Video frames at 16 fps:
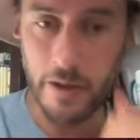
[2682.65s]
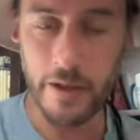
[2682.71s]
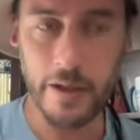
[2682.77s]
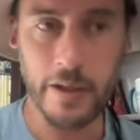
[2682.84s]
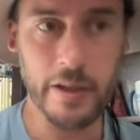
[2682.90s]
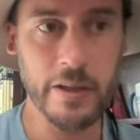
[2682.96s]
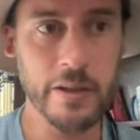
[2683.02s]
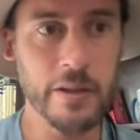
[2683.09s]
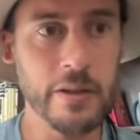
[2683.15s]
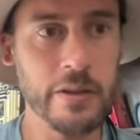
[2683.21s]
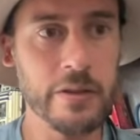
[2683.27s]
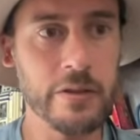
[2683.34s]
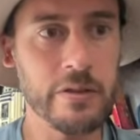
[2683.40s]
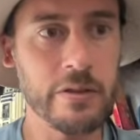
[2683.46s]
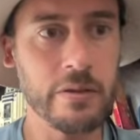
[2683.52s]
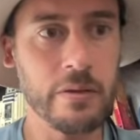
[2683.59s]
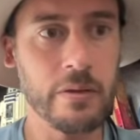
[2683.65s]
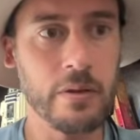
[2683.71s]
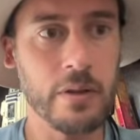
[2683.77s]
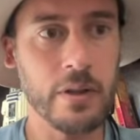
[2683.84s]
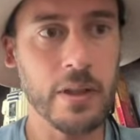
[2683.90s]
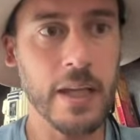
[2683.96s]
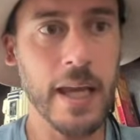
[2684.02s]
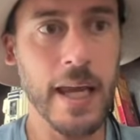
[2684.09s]
his
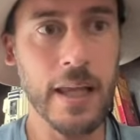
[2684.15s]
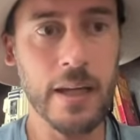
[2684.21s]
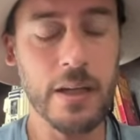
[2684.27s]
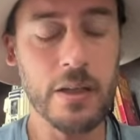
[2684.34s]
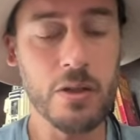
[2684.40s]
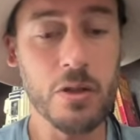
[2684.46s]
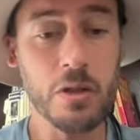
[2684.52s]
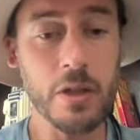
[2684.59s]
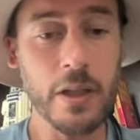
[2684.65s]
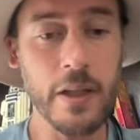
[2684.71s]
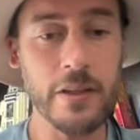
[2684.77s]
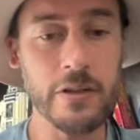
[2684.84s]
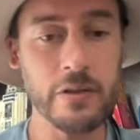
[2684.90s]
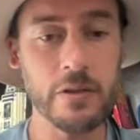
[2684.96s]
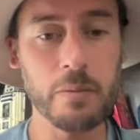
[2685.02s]
cannon usually lets